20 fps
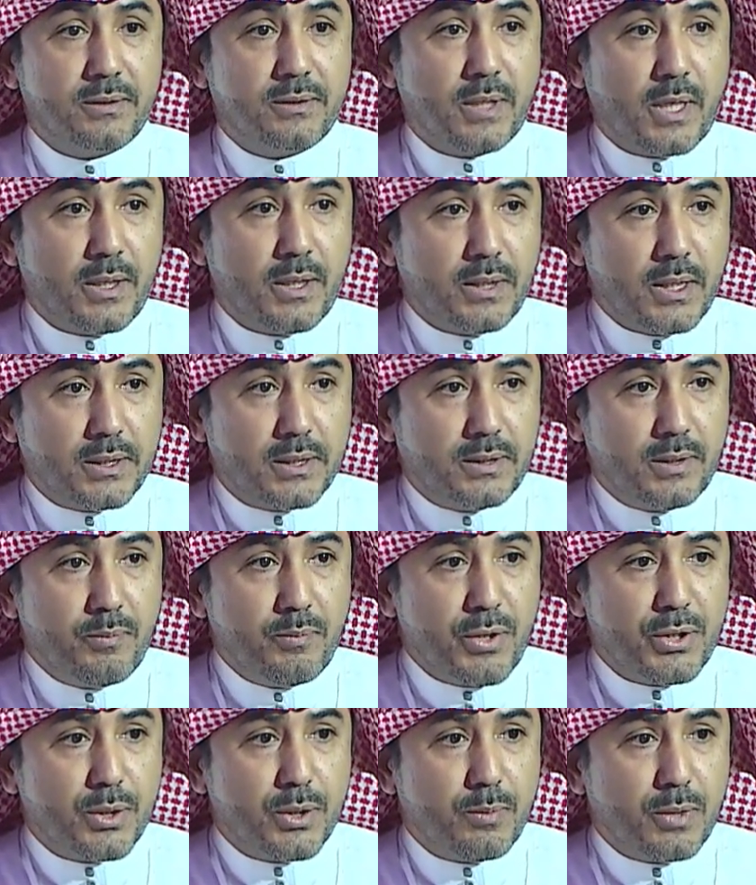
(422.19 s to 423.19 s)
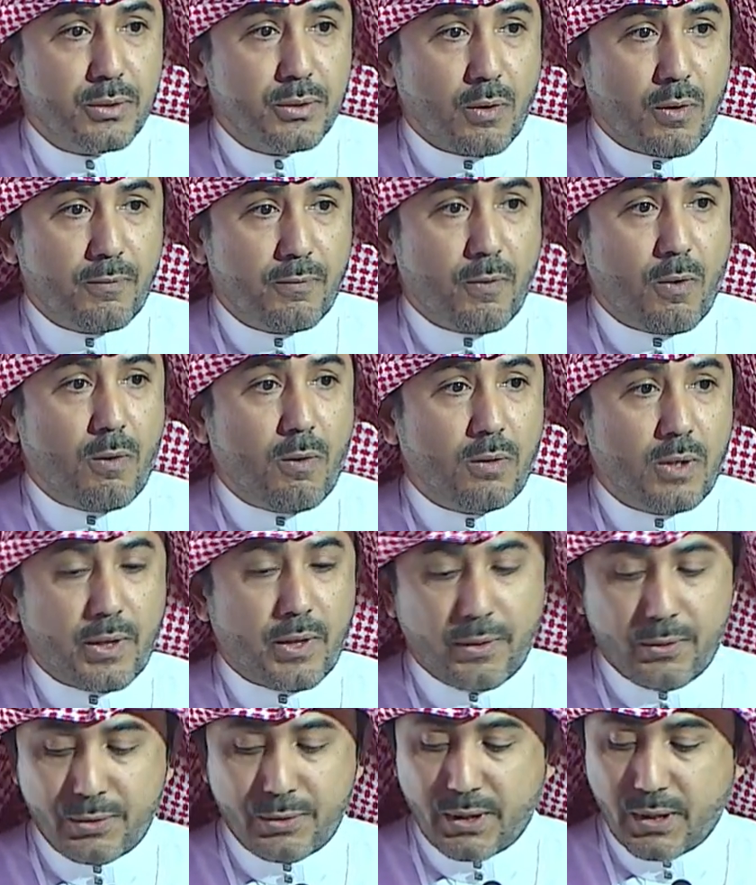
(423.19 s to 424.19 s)
measurement of all atherogenic
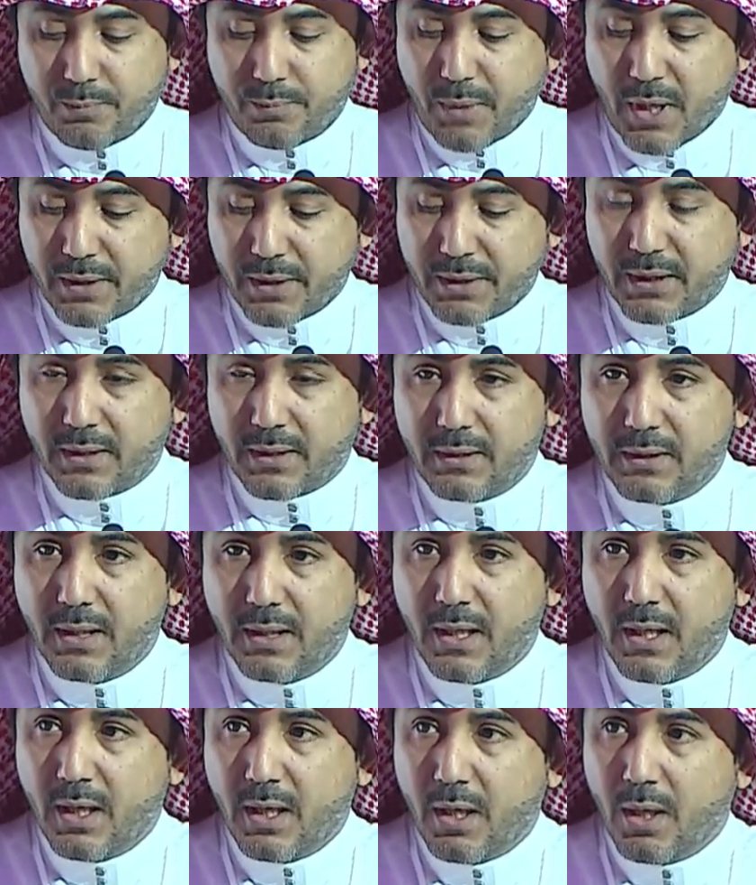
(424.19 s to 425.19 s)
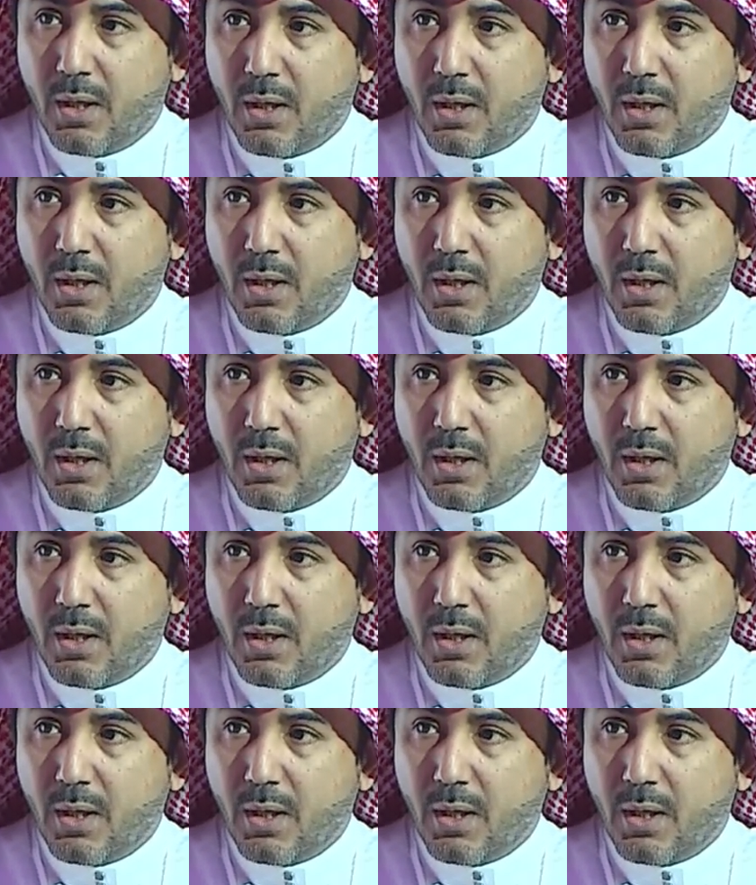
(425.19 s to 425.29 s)
particles. We